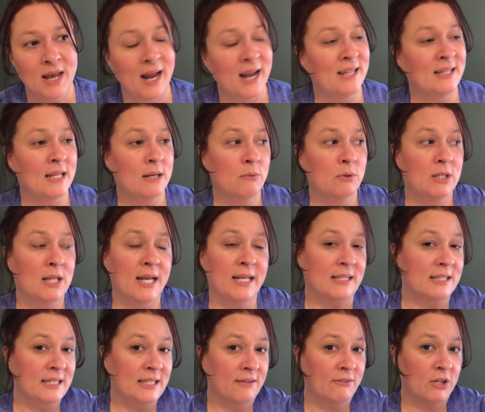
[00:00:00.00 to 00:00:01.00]
And they will
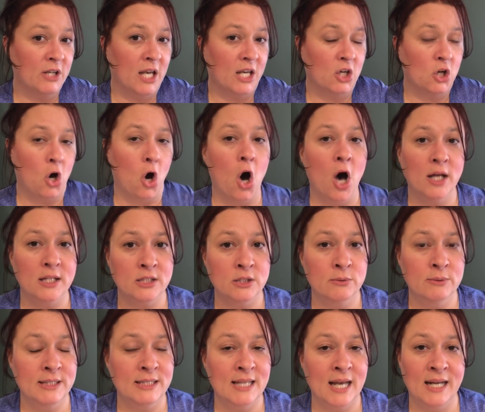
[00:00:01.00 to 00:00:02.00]
likely never get caught
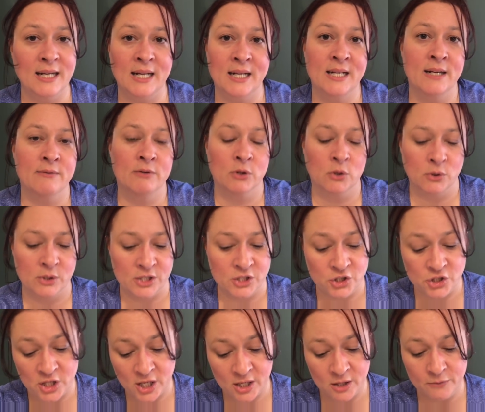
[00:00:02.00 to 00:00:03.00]
doing that and never go to
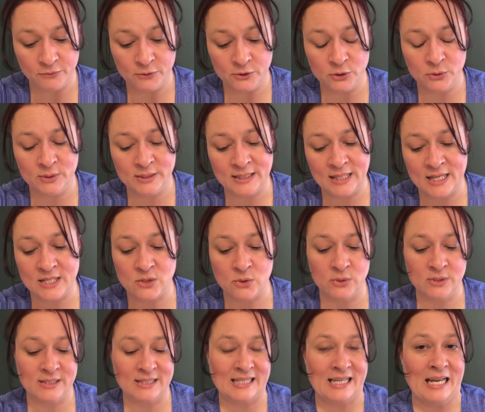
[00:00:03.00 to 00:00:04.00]
jail for doing that. So
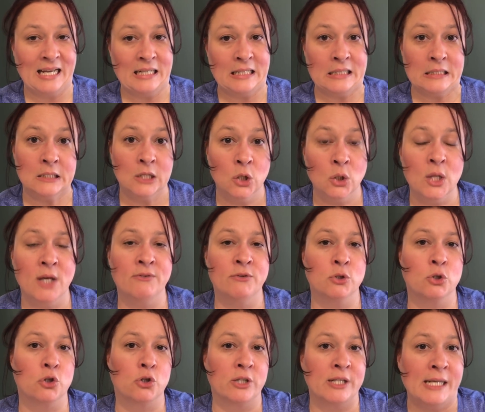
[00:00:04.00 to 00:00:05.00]
it's the kind of low
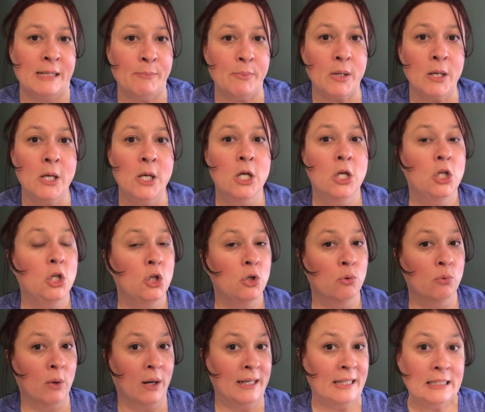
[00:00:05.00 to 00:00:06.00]
level creep
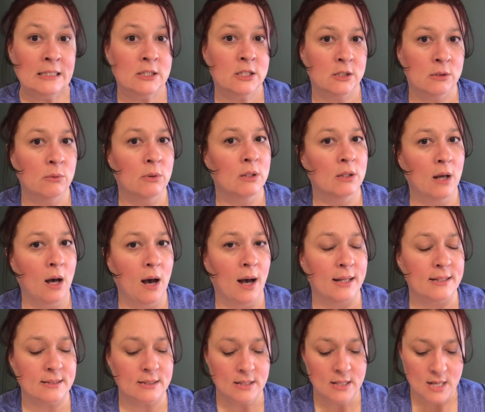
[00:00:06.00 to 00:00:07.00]
you run into a
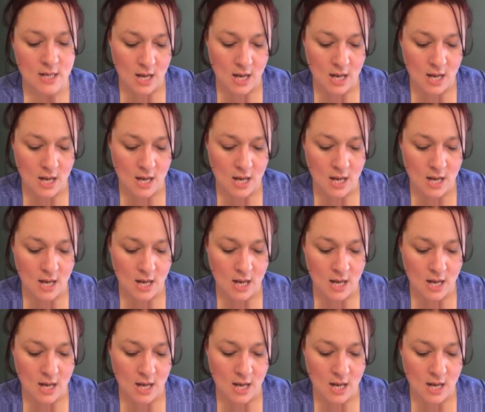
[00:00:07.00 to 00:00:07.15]
lot.